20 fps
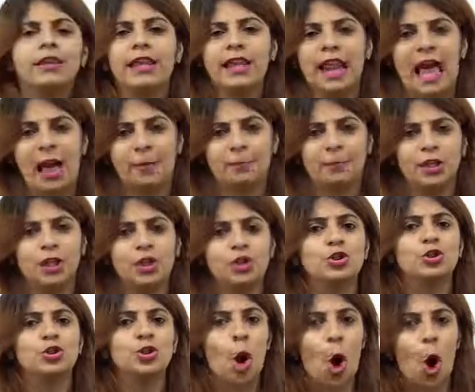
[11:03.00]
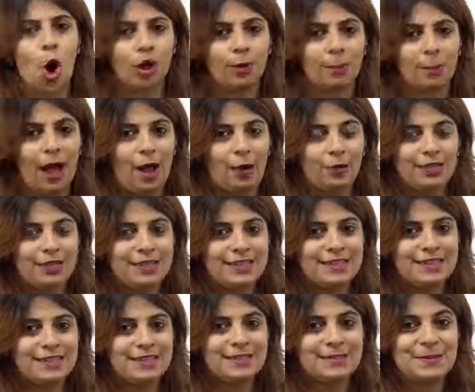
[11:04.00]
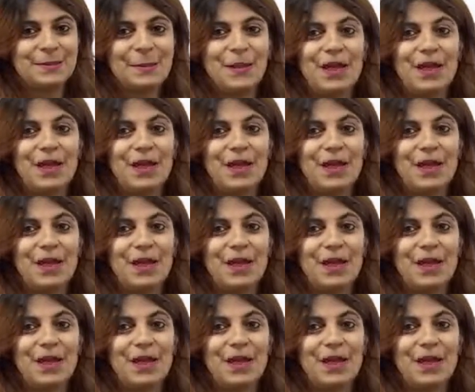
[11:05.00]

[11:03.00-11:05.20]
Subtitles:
than happy to talk about it.